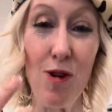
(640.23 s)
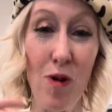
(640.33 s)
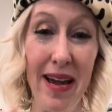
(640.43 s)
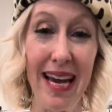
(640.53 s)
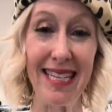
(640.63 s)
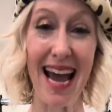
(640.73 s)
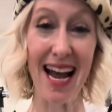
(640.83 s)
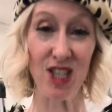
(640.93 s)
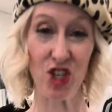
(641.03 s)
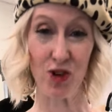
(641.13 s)
ring
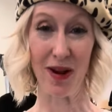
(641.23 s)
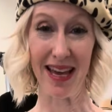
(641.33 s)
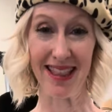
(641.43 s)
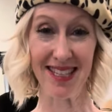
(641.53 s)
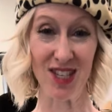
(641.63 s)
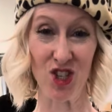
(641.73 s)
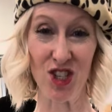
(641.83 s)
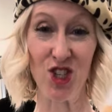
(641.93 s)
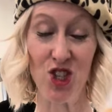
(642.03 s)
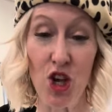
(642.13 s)
attached to it, and this is
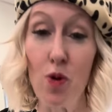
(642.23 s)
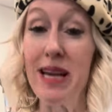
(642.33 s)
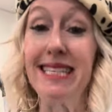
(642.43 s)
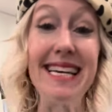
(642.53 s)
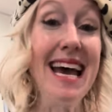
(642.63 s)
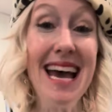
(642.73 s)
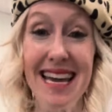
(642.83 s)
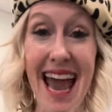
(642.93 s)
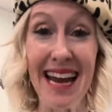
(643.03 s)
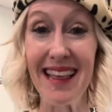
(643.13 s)
just so easy.
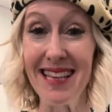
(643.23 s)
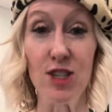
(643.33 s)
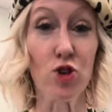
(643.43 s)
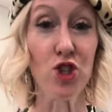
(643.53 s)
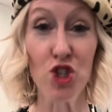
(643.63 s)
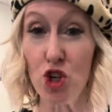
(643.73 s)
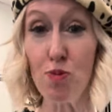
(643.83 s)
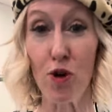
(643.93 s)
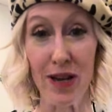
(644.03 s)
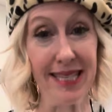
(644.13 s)
Again, these are
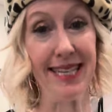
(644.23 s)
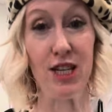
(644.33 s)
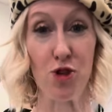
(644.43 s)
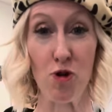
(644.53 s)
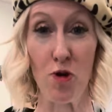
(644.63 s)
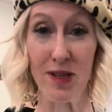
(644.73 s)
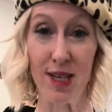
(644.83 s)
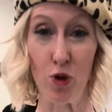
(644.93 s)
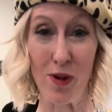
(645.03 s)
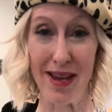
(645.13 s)
super easy to throw into
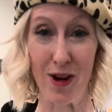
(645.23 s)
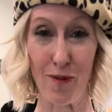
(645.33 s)
the weekender